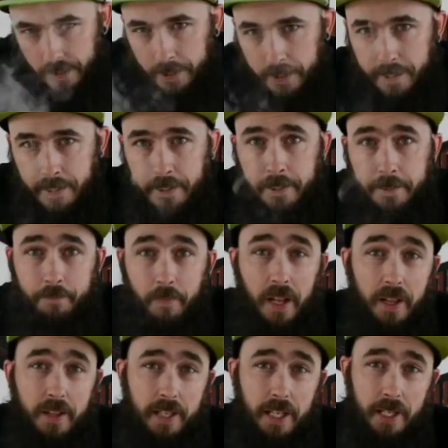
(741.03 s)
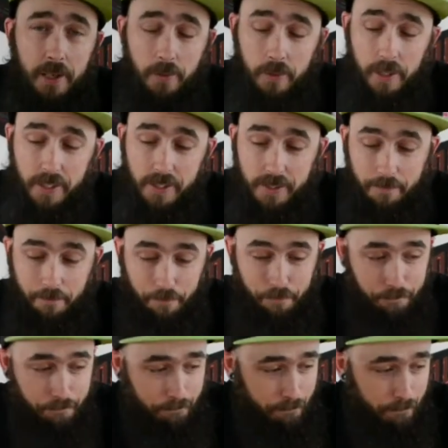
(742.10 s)
And there you go, guys.
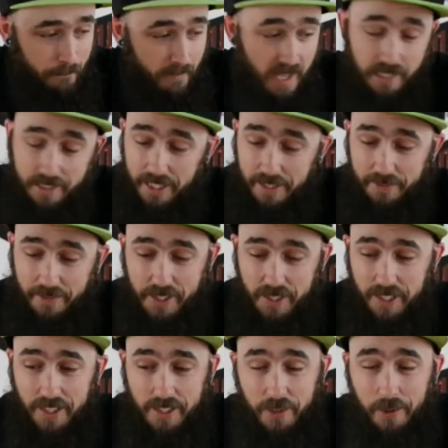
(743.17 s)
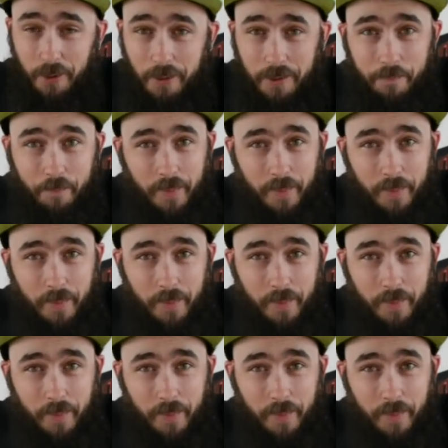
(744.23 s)
And our face says it all.